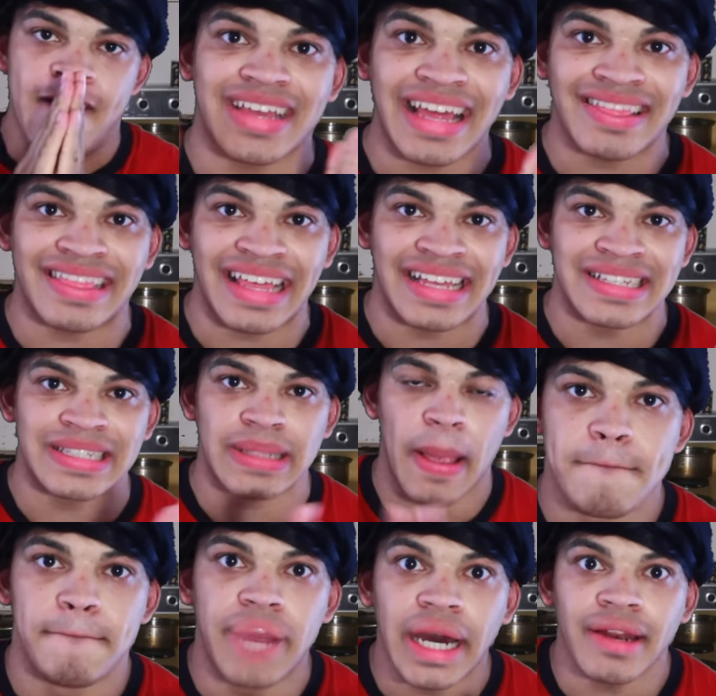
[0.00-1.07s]
Get this,
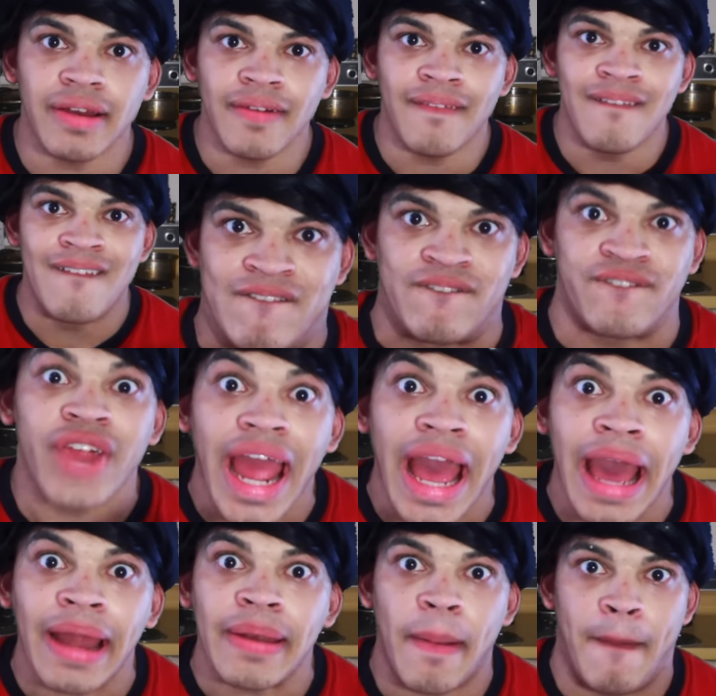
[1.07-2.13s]
butter
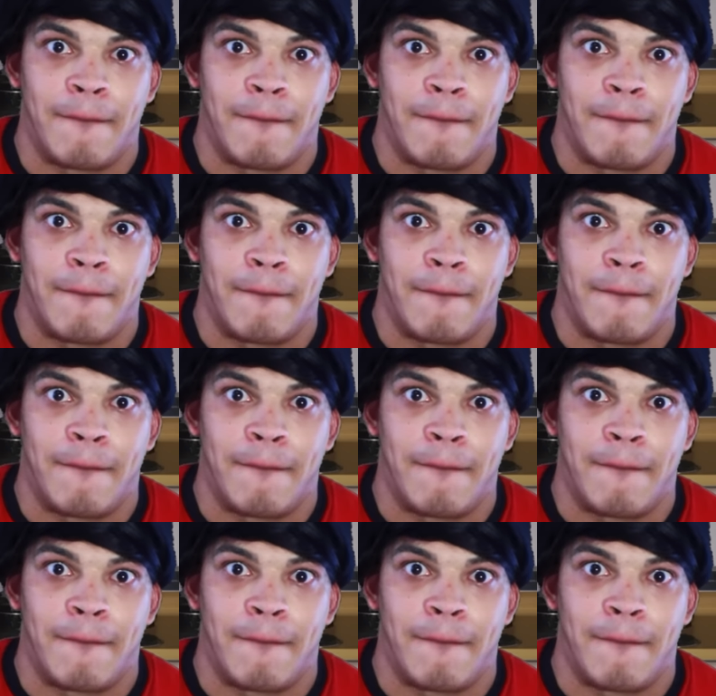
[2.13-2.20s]
fried